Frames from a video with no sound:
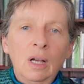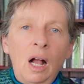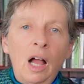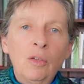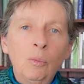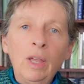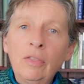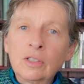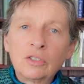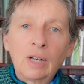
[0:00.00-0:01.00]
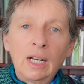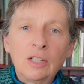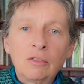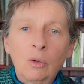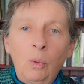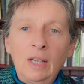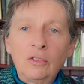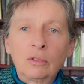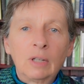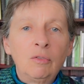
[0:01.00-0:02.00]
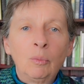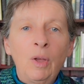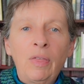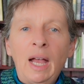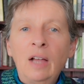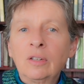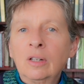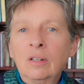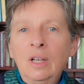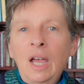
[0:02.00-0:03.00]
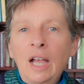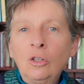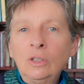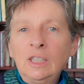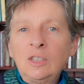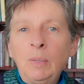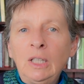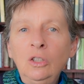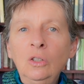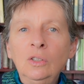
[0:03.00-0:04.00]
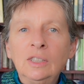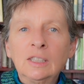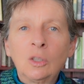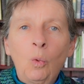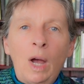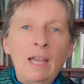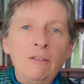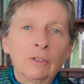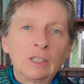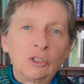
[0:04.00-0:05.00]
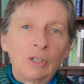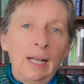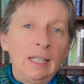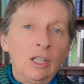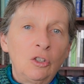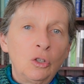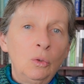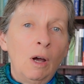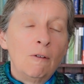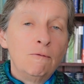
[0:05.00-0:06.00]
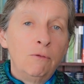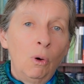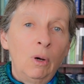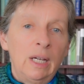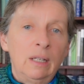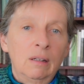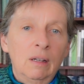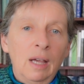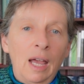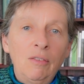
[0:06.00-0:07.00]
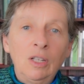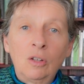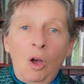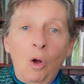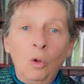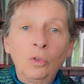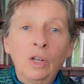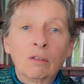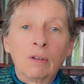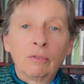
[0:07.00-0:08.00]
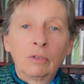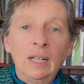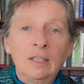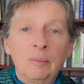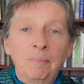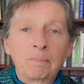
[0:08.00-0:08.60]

either with Australia's request or even without it? And could this be used as a way for Australia to avoid having to hold a referendum?